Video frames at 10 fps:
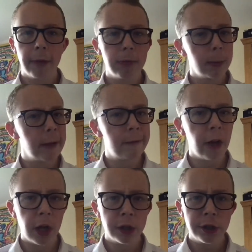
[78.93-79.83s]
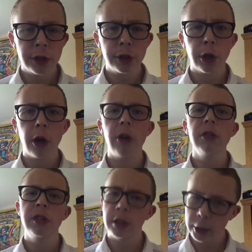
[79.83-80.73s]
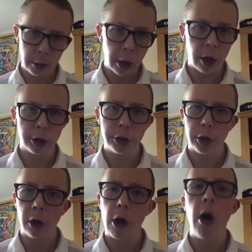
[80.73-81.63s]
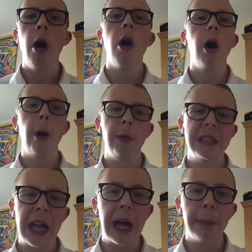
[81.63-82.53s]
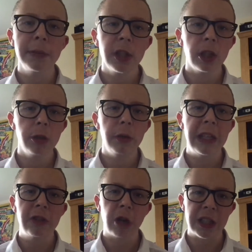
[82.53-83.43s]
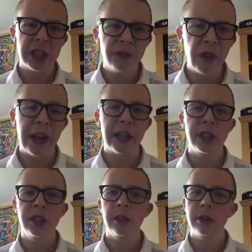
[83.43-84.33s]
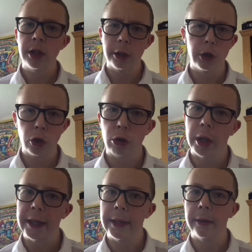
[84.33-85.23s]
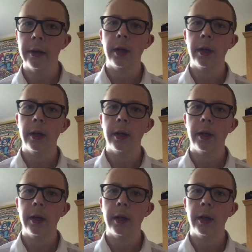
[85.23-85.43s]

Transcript: From the first shot to the last shot, I was absolutely transfixed to the screen.